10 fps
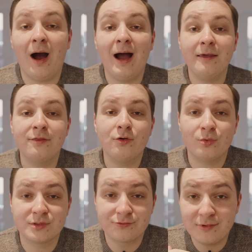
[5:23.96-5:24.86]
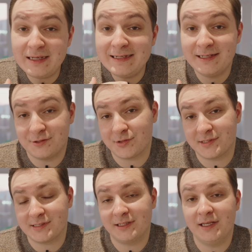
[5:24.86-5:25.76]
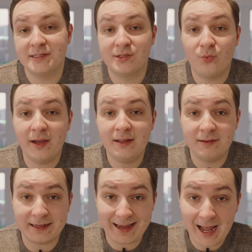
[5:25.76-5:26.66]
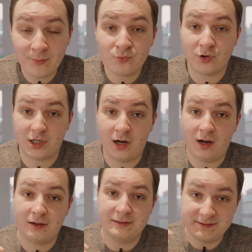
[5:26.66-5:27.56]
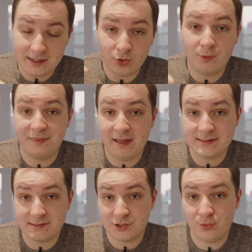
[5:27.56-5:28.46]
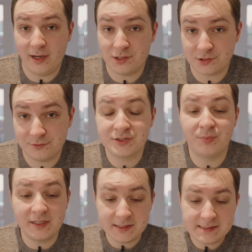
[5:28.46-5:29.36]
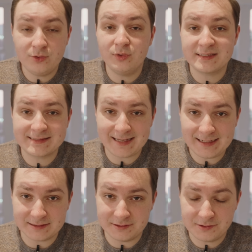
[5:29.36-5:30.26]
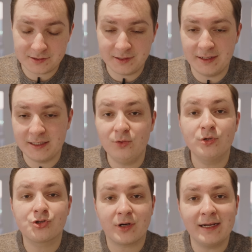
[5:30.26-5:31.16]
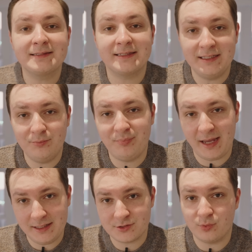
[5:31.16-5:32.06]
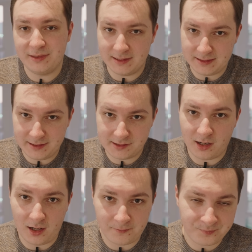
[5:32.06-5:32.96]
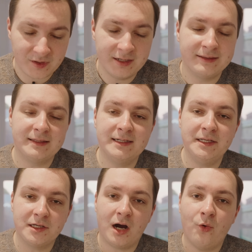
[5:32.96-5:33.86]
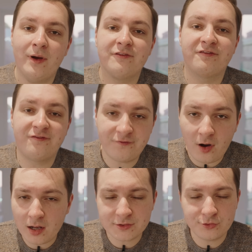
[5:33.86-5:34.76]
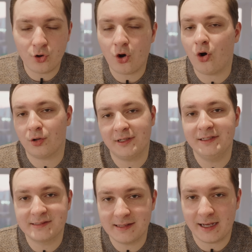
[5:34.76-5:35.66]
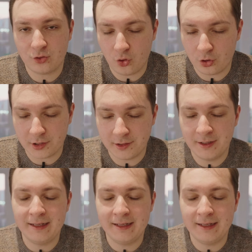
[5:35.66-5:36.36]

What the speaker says: I thought was really interesting is the way that the camera car dealt with that situation. So because he was second, he was trying to keep pace with the lead car. The lead car went far too hot into that corner,